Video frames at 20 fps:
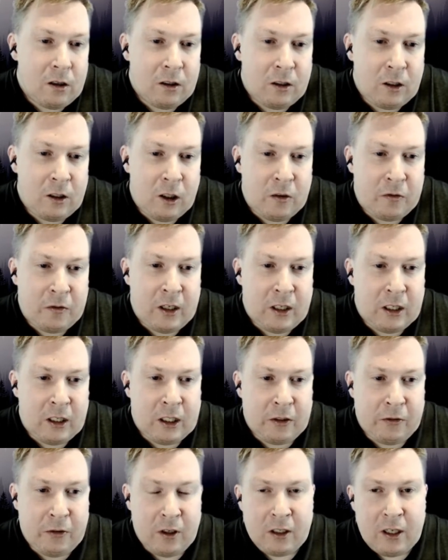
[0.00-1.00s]
Do you find a
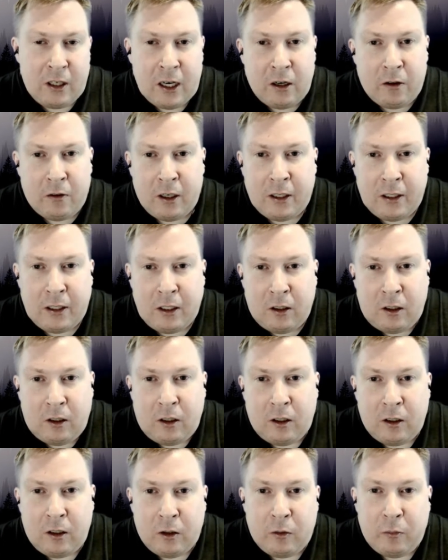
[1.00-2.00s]
difference now that
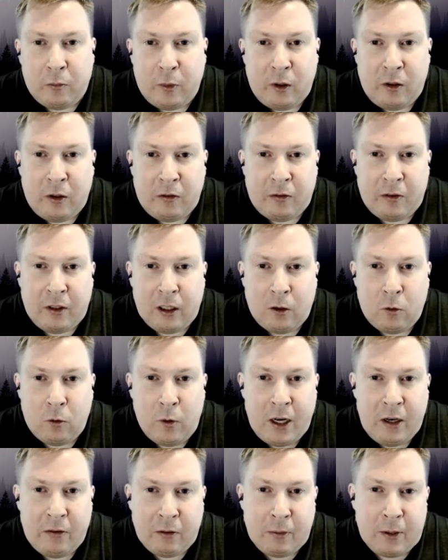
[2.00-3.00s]
you're moved
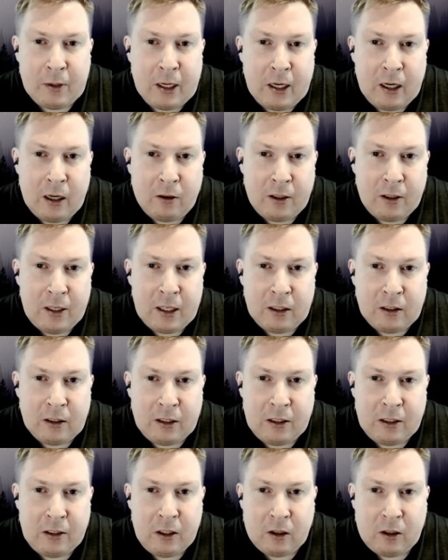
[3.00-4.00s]
away from that
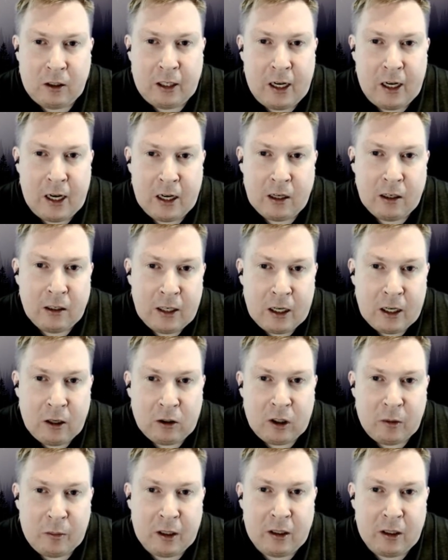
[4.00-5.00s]
area and you're in Canada now
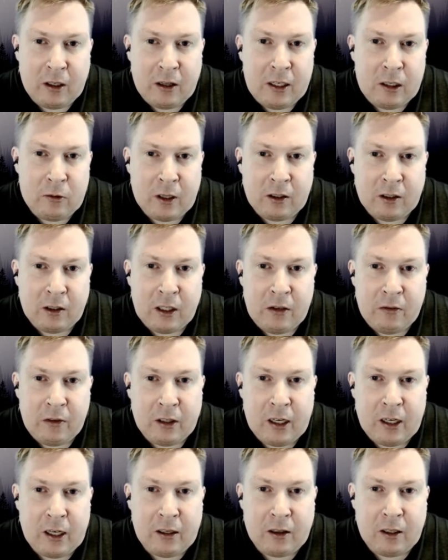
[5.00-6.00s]
compared to the US,
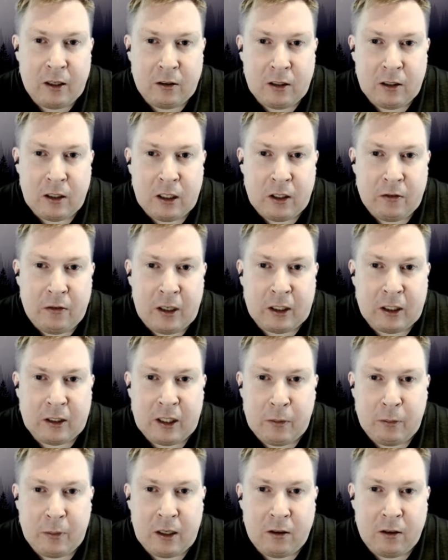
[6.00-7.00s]
even that there's a different
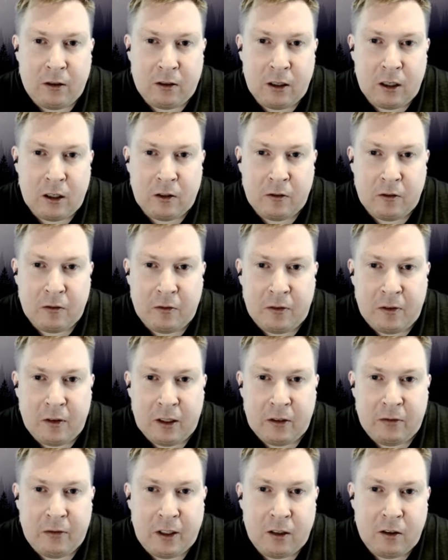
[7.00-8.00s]
acceptance of
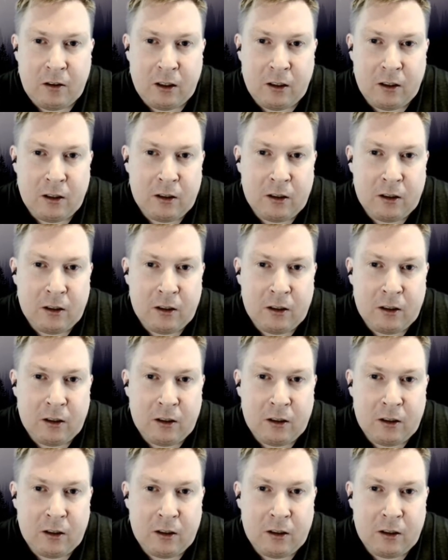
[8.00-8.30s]
the field?